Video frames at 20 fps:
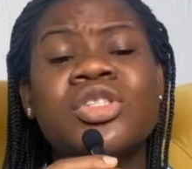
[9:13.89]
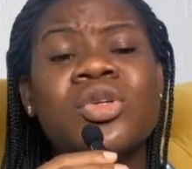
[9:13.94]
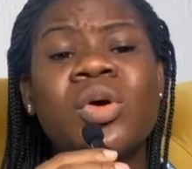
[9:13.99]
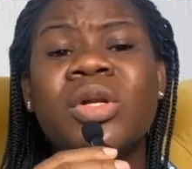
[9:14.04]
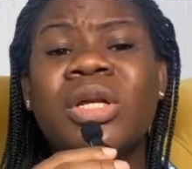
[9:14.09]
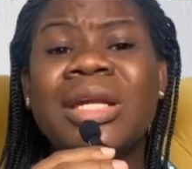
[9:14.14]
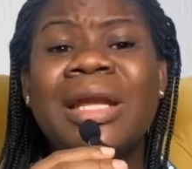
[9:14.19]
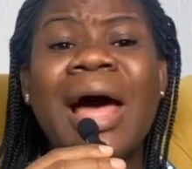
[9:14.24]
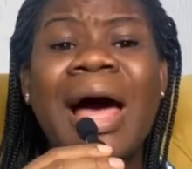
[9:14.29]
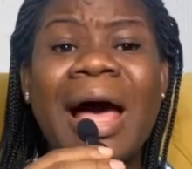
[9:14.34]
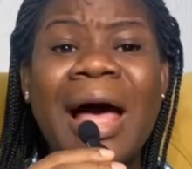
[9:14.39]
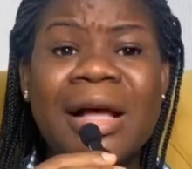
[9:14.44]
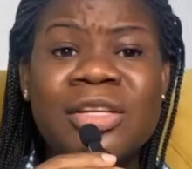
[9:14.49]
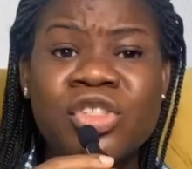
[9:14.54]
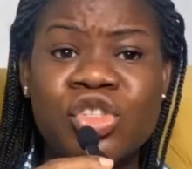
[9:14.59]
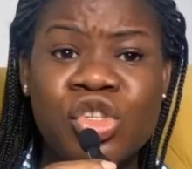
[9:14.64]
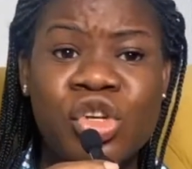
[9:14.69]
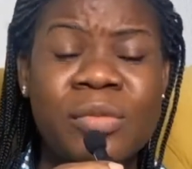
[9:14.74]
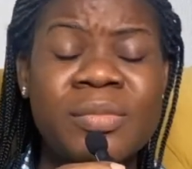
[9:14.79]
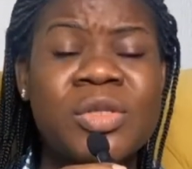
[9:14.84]
So they now
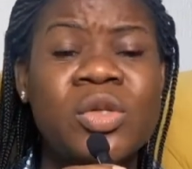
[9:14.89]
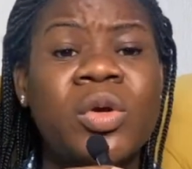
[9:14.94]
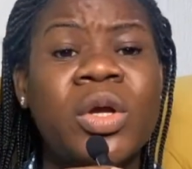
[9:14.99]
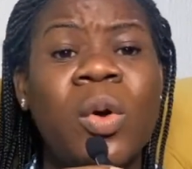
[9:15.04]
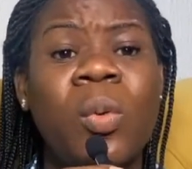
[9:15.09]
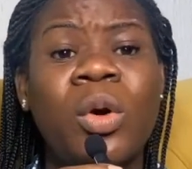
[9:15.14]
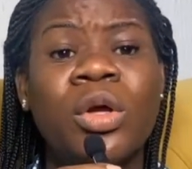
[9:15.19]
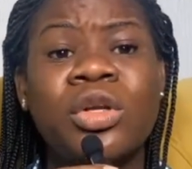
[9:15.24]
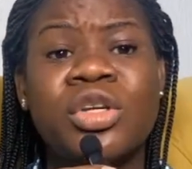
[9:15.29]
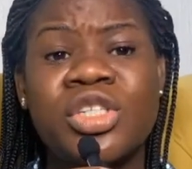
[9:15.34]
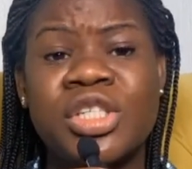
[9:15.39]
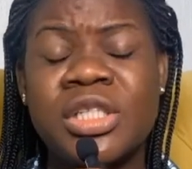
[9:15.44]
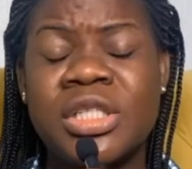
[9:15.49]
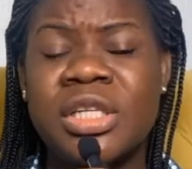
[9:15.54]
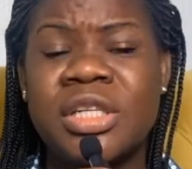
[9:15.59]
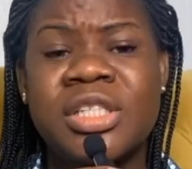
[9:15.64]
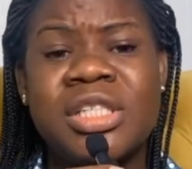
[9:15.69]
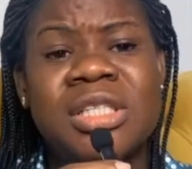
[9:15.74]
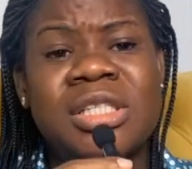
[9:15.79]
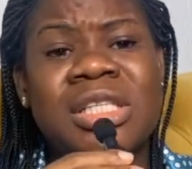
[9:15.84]
ask Chomzy, okay, what does she
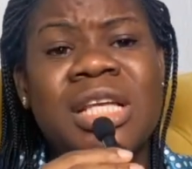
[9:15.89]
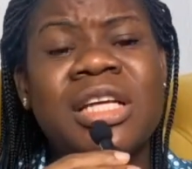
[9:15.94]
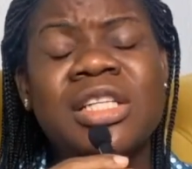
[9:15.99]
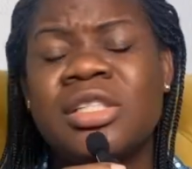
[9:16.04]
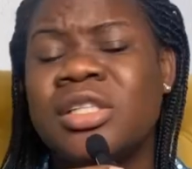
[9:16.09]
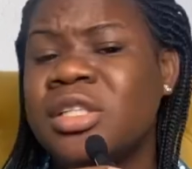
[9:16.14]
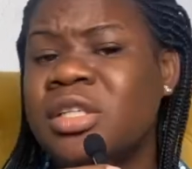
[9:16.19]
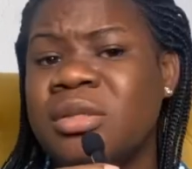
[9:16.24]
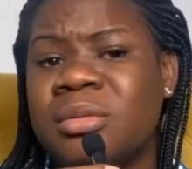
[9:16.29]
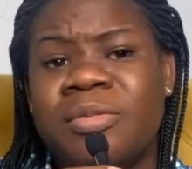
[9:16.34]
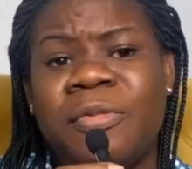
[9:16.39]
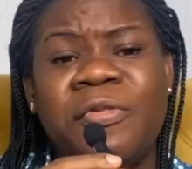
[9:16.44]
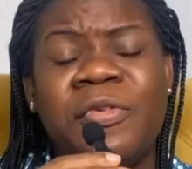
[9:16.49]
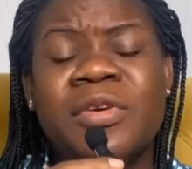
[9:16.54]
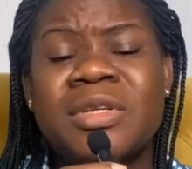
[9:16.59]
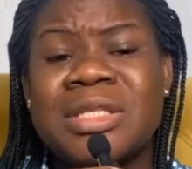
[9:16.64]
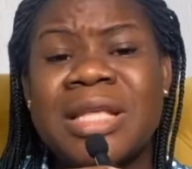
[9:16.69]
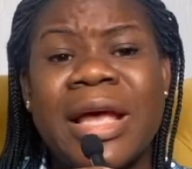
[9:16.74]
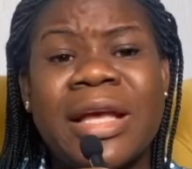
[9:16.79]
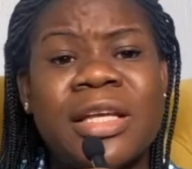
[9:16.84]
think? She says she
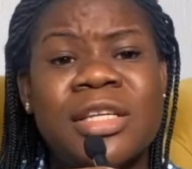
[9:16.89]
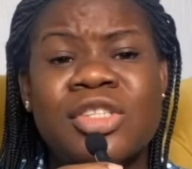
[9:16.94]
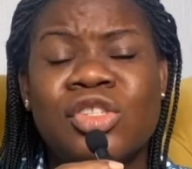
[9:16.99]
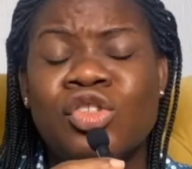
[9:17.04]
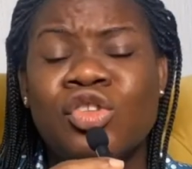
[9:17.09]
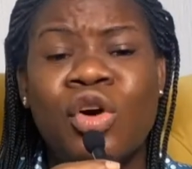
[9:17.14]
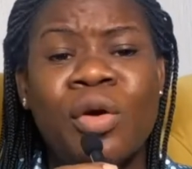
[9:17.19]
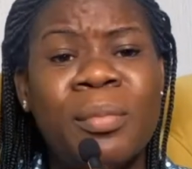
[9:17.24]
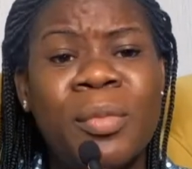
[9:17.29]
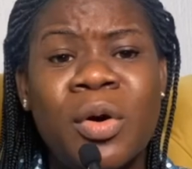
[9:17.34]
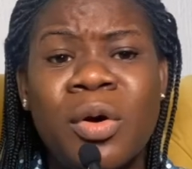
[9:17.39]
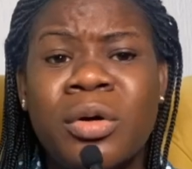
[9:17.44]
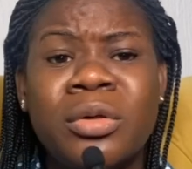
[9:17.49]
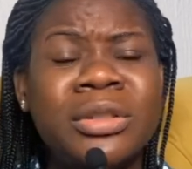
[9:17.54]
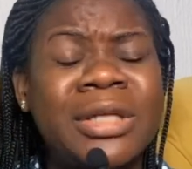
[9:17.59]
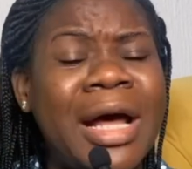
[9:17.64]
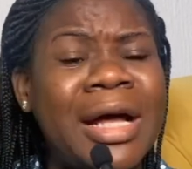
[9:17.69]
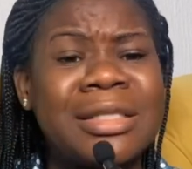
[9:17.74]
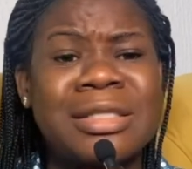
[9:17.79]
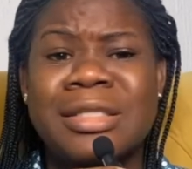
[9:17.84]
feels like it's
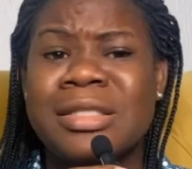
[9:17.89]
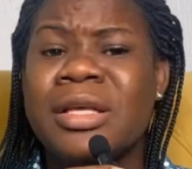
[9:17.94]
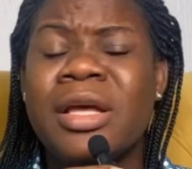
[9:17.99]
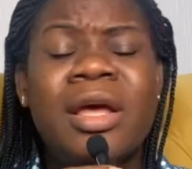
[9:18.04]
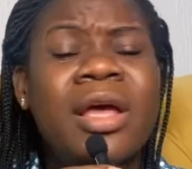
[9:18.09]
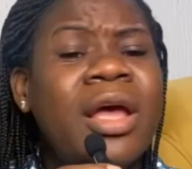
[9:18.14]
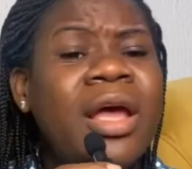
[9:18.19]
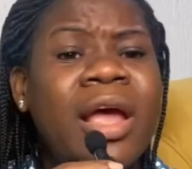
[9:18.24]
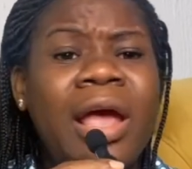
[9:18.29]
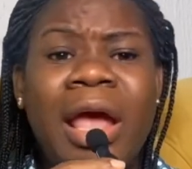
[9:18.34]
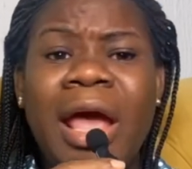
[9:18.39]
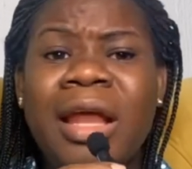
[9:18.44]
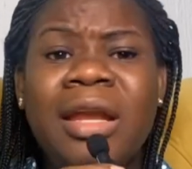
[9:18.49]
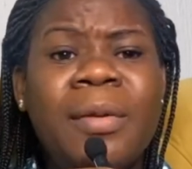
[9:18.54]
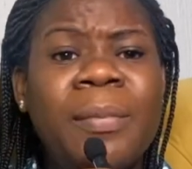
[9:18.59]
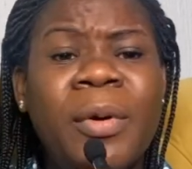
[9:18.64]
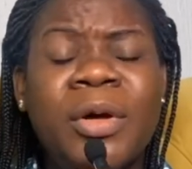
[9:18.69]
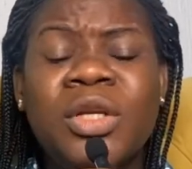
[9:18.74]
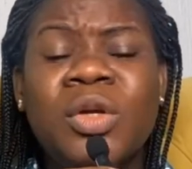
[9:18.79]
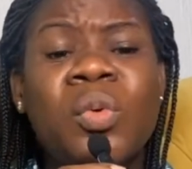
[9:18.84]
normal that
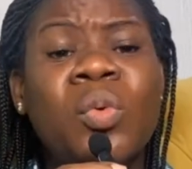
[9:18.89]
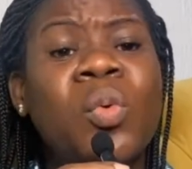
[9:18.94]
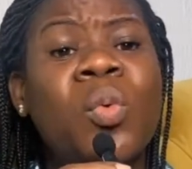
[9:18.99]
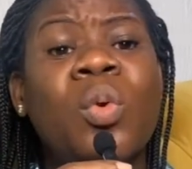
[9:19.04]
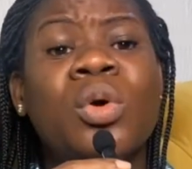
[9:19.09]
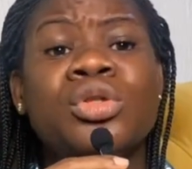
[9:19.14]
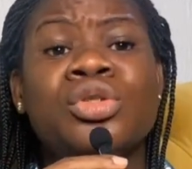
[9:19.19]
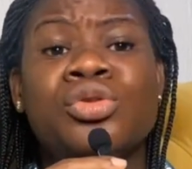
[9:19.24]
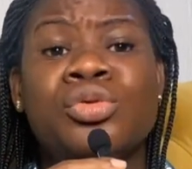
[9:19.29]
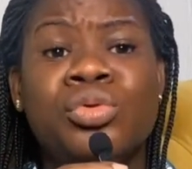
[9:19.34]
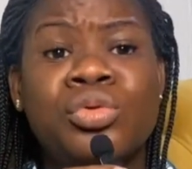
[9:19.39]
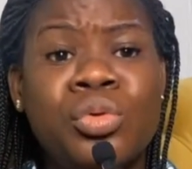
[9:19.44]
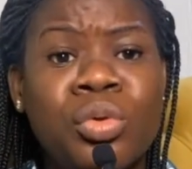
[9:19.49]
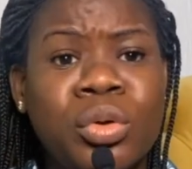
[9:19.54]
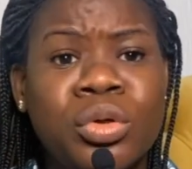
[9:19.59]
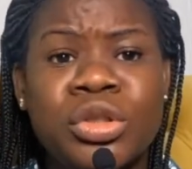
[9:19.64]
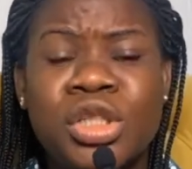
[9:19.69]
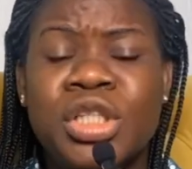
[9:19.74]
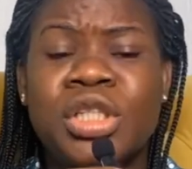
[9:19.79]
anybody would want to know.